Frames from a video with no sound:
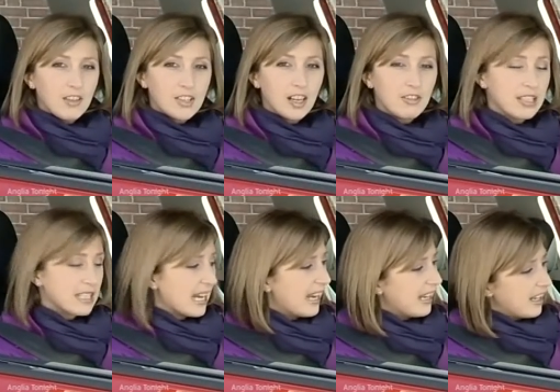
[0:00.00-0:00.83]
So
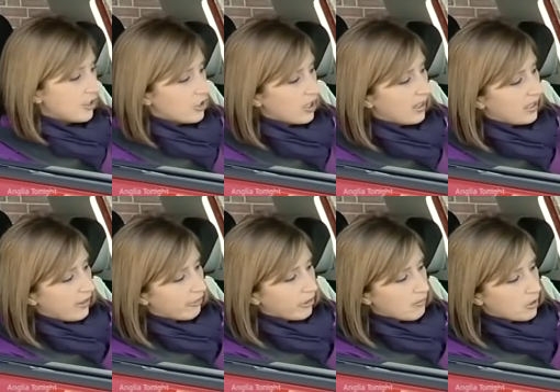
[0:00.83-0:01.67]
today, a
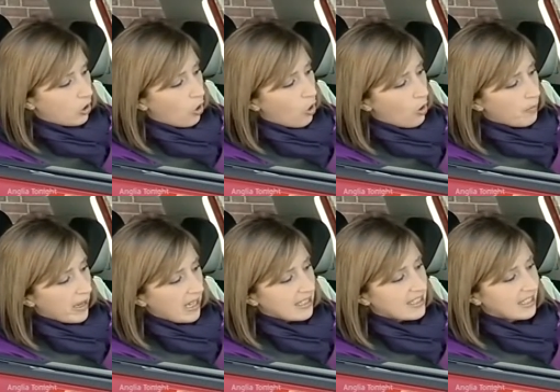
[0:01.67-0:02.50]
journey from
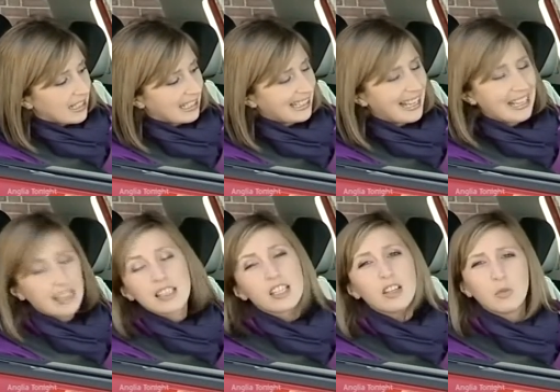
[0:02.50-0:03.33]
Corby to
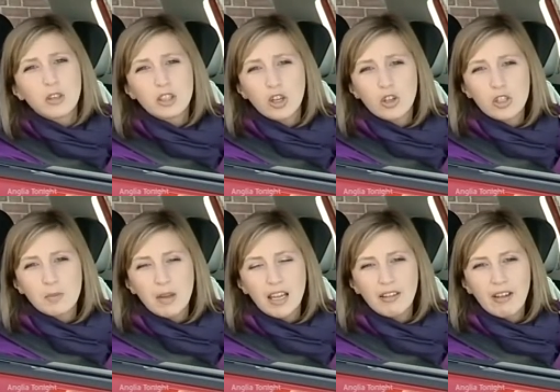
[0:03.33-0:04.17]
Clacton would
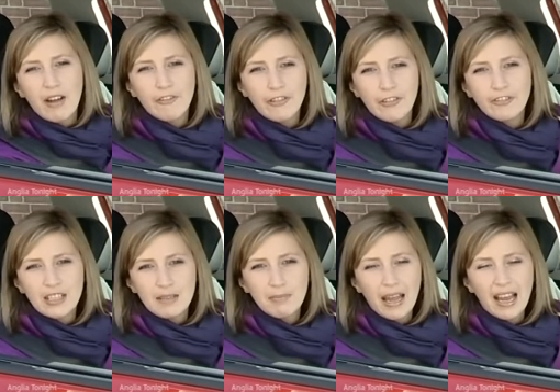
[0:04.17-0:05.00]
cost me around
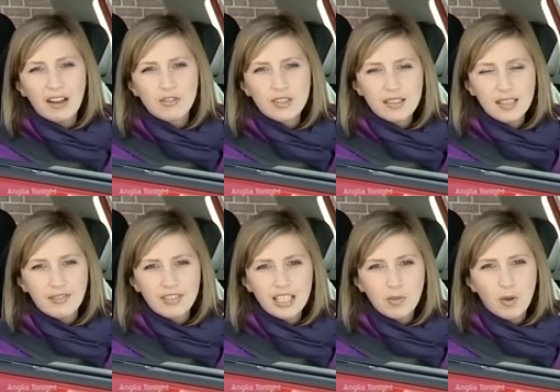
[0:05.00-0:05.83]

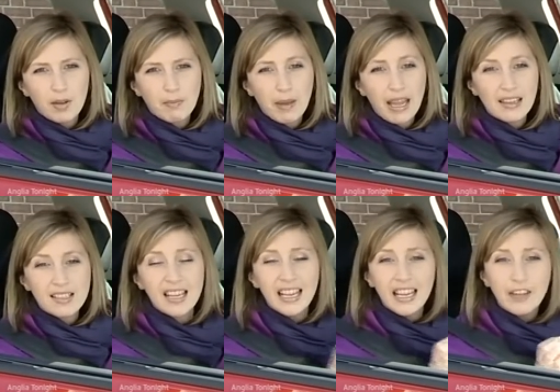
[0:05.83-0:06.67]
£15.71.
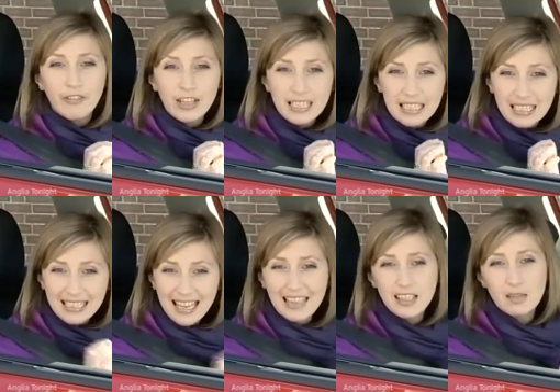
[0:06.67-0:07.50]
pence. If I did
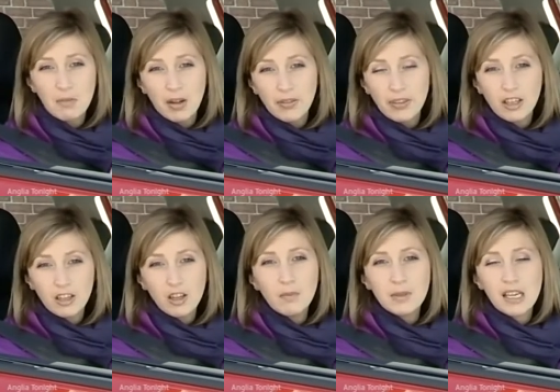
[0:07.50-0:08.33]
it next month,
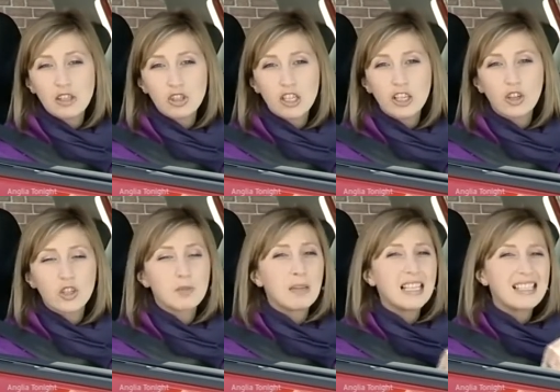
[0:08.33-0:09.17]
it could potentially
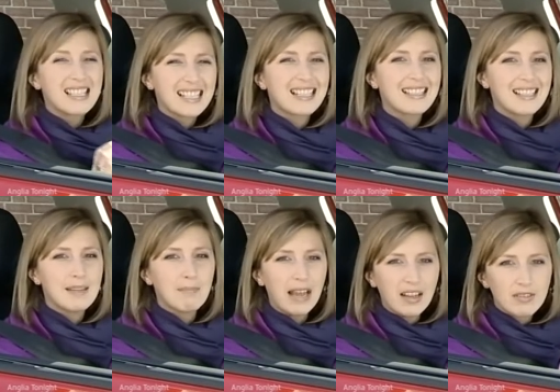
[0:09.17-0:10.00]
cost me
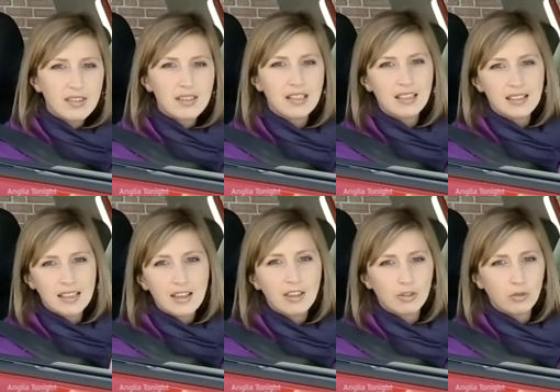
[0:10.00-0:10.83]

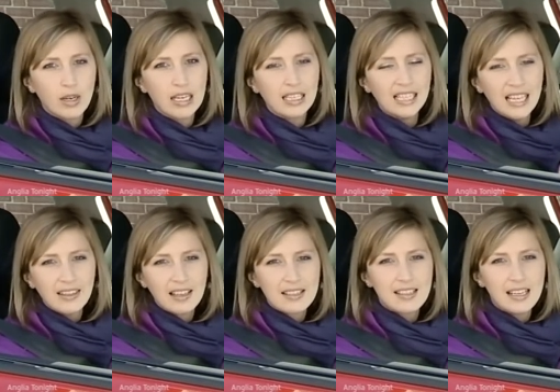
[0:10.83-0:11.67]
£16.63.
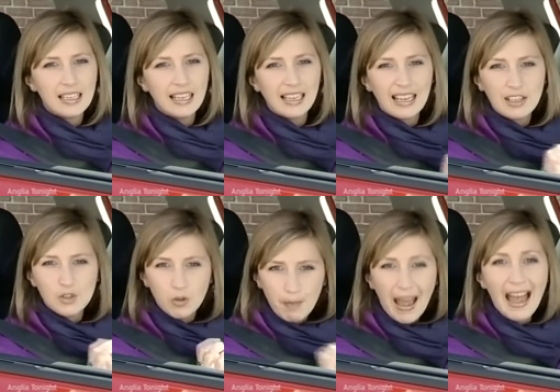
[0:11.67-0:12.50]
That's nearly an
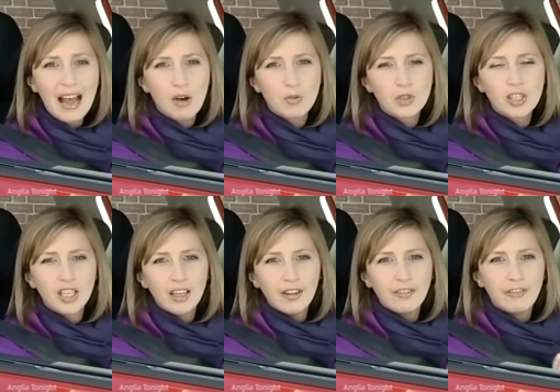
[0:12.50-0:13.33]
extra pound
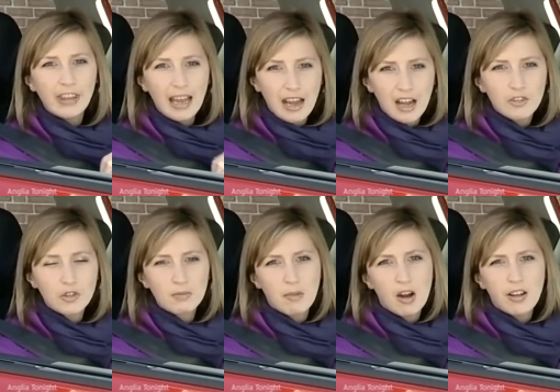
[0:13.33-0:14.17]
for that 100